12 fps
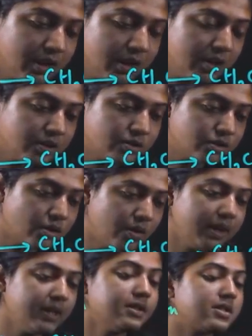So
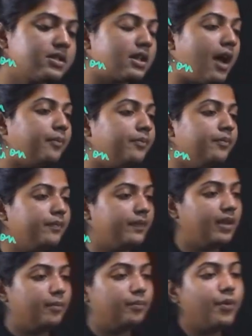in some
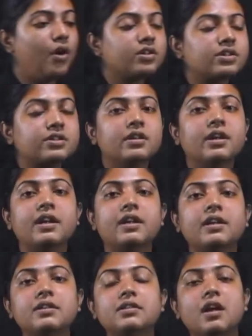books,
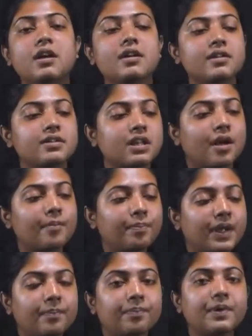in some
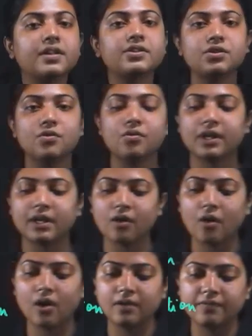papers, you can
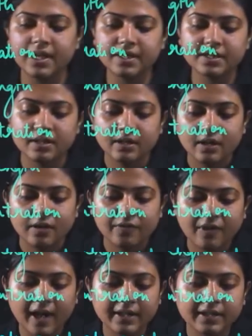always
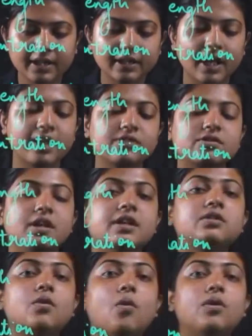find it as it
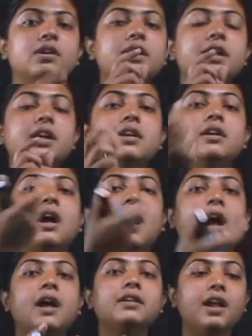only
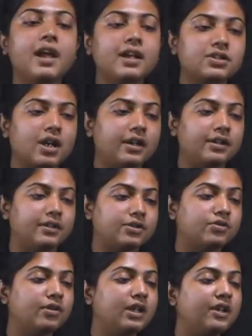an H ion.
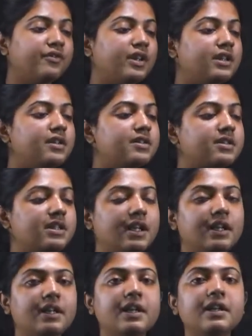So if it is
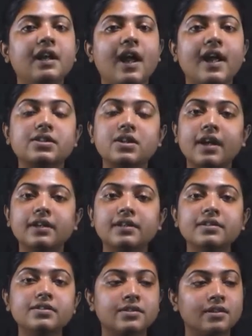yielding H
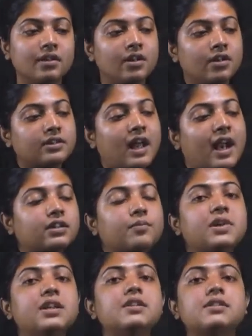ions, that
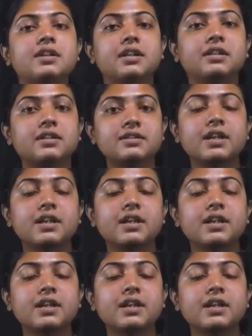means it is an